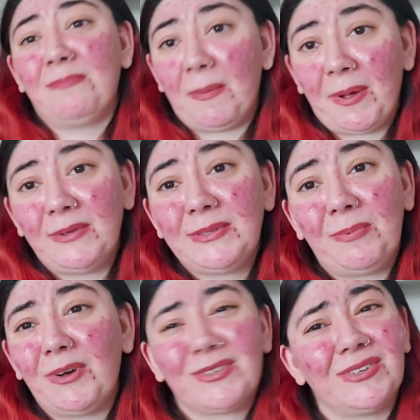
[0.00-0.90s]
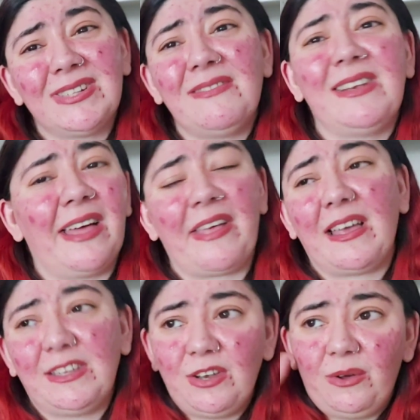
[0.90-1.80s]
my post box or something like
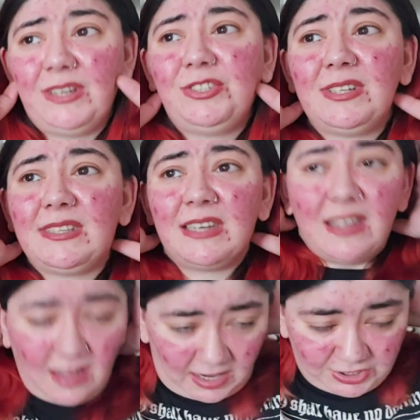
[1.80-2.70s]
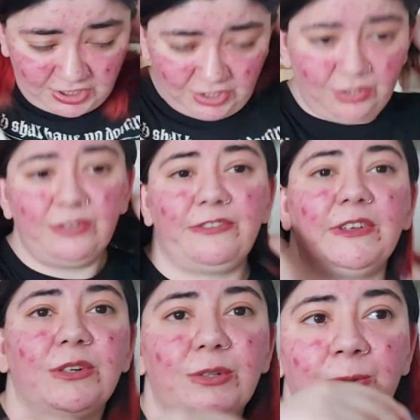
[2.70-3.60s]
that, you know, I just do
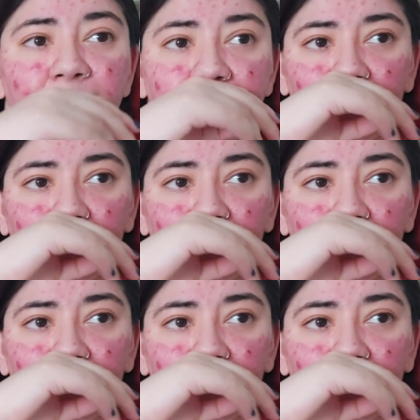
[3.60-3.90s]
feel